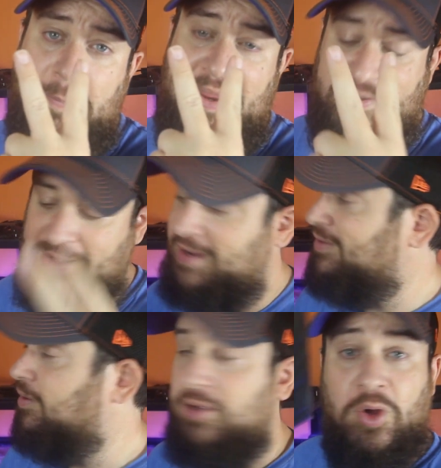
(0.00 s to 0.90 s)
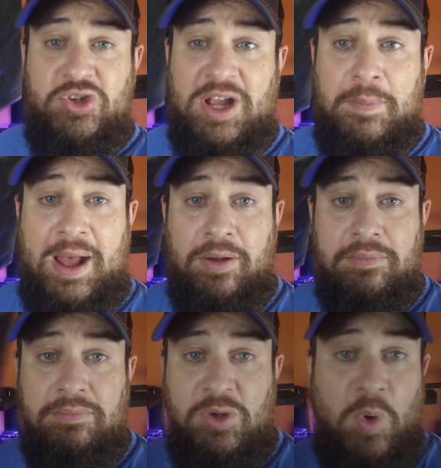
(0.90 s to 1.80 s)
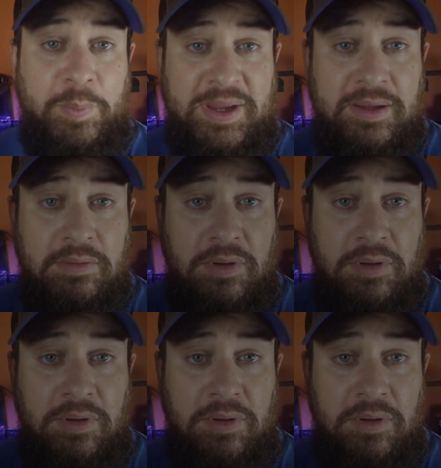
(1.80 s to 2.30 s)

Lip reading: Peace, guys. Go check them out. You won't be